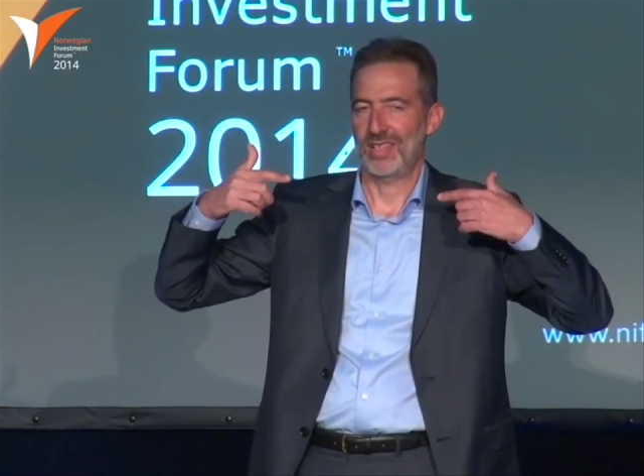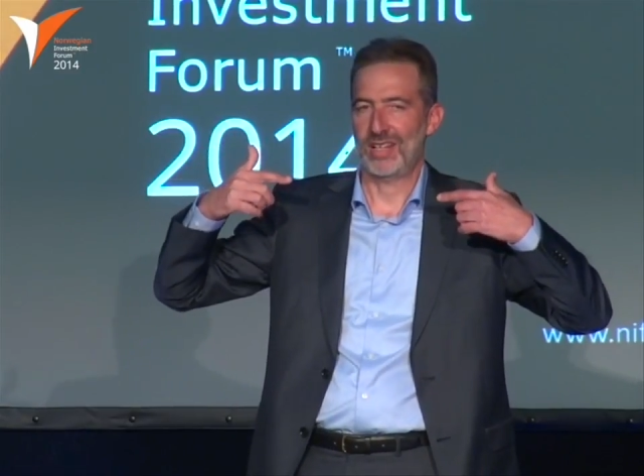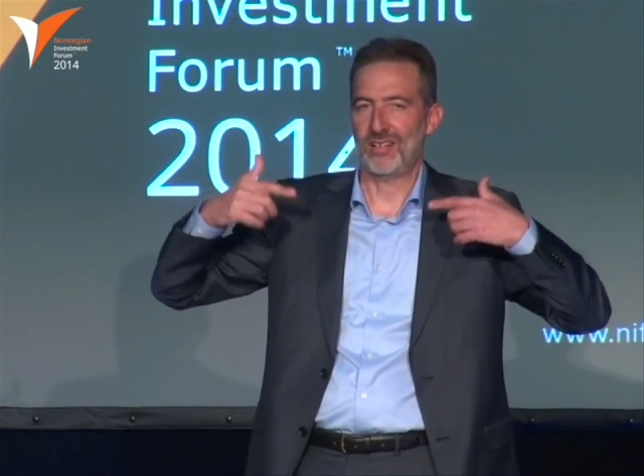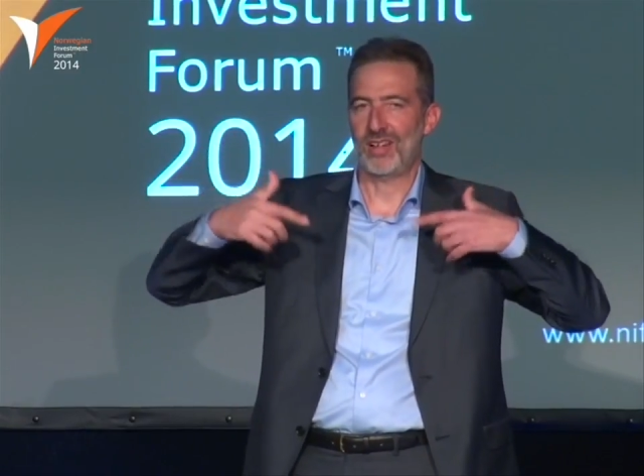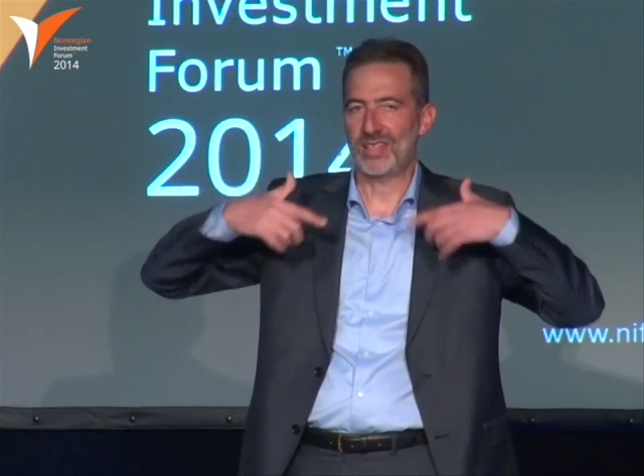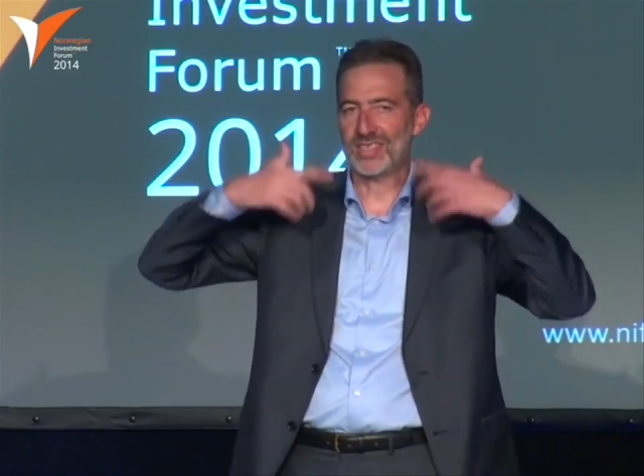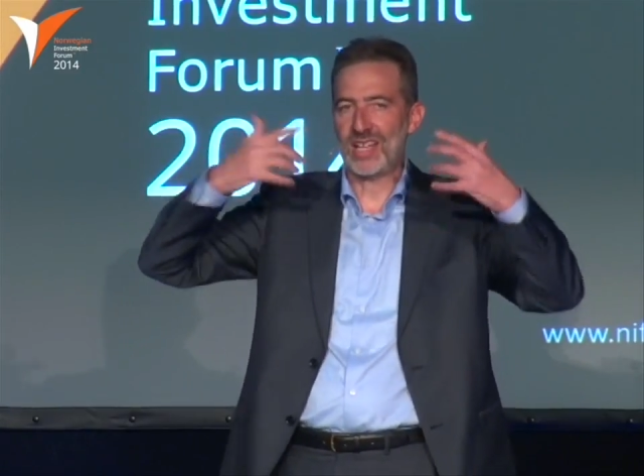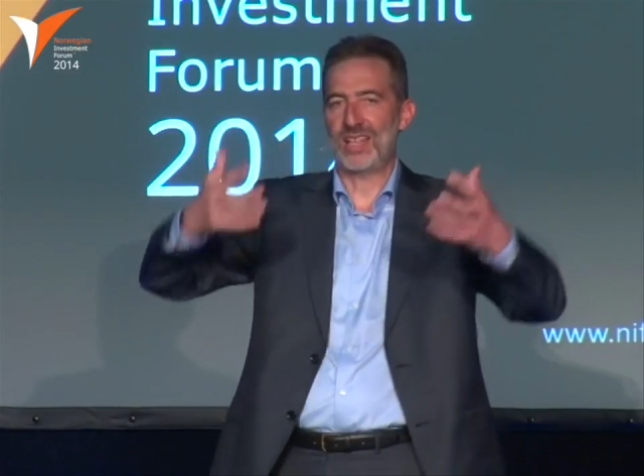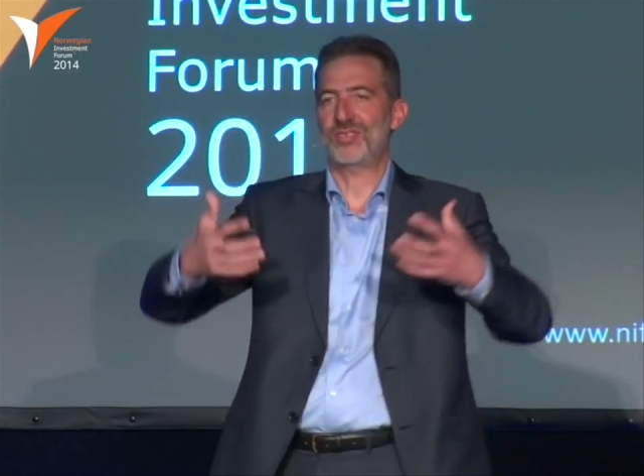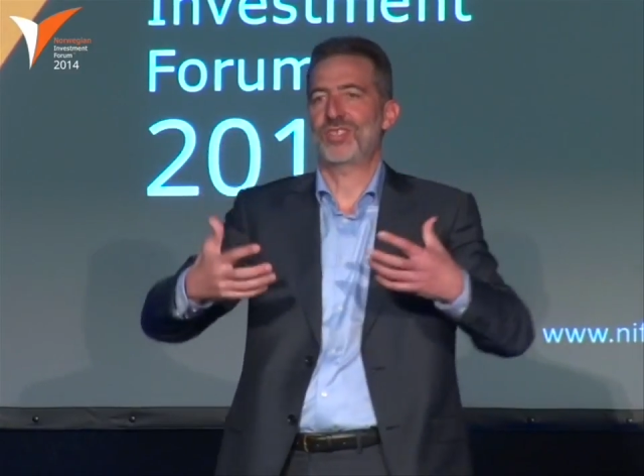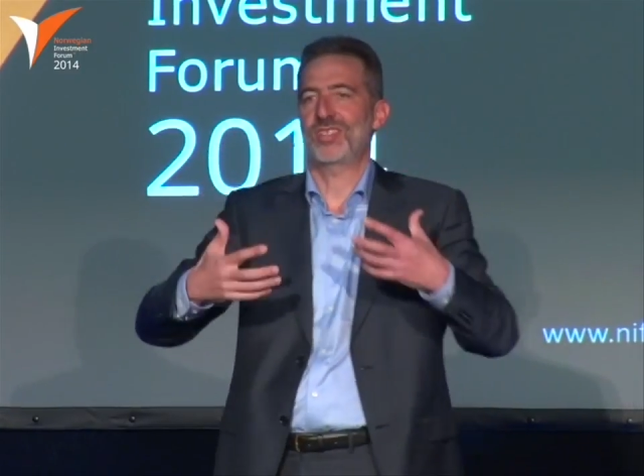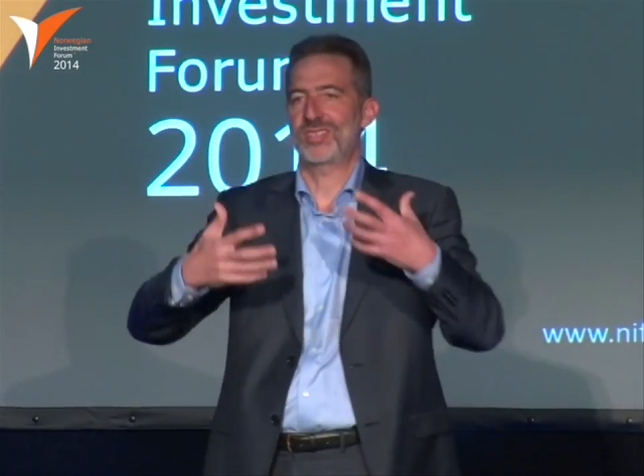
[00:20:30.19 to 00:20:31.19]
And our
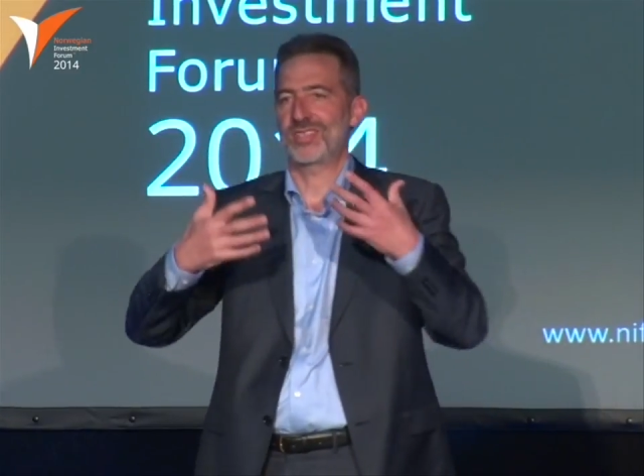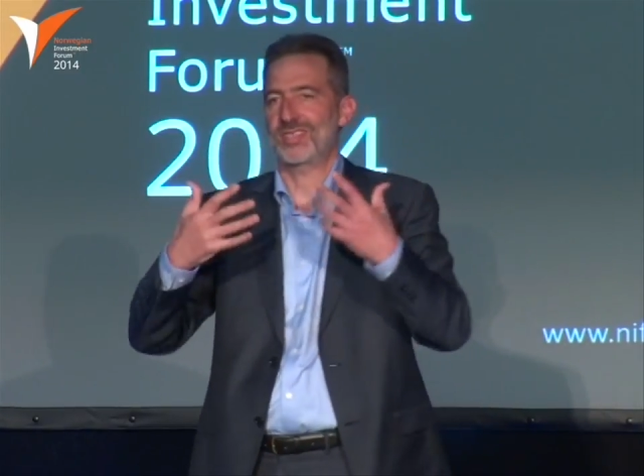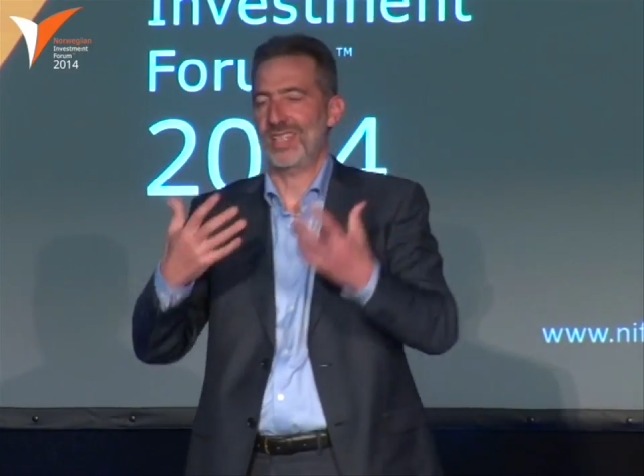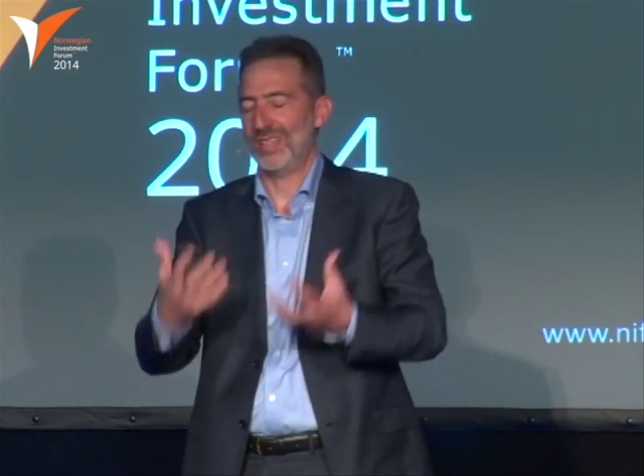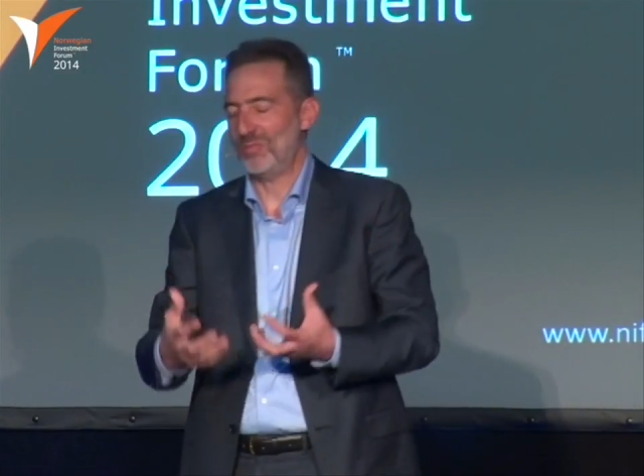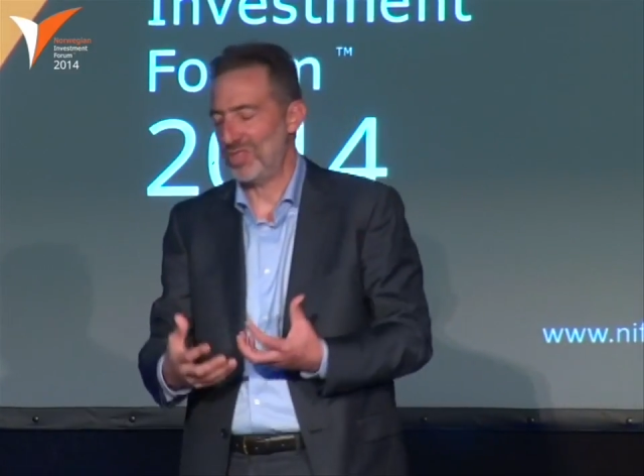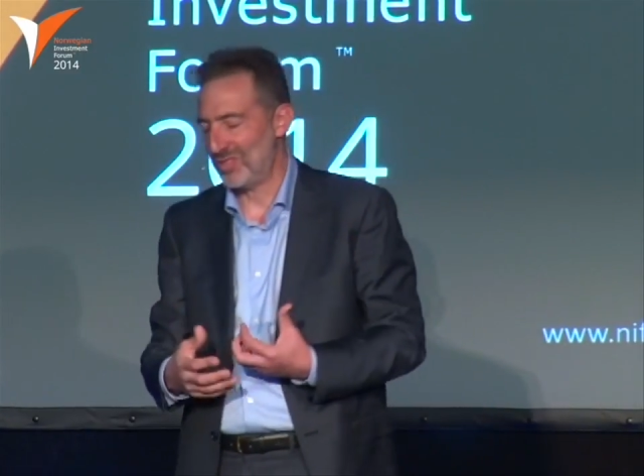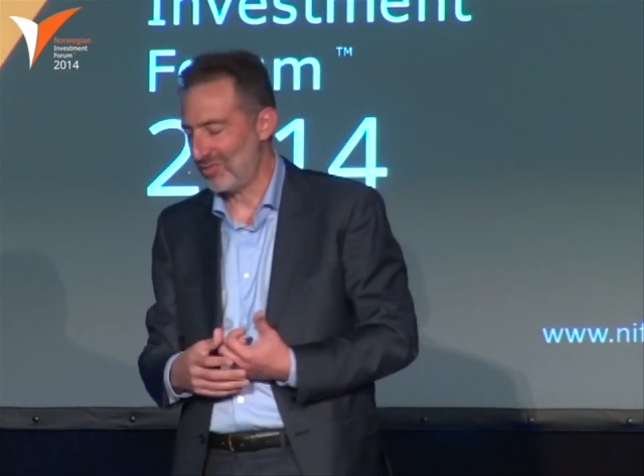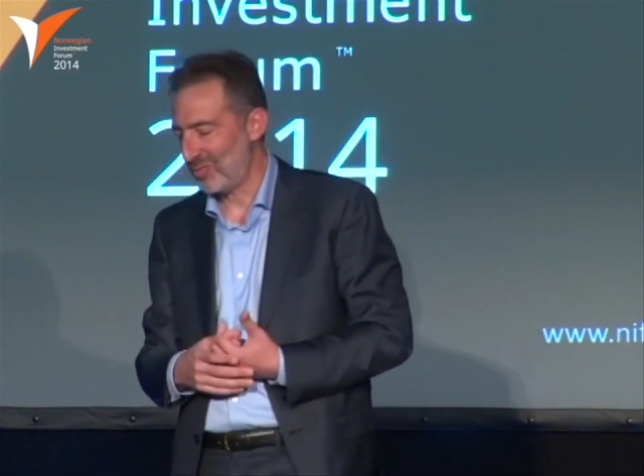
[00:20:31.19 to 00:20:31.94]
unconscious image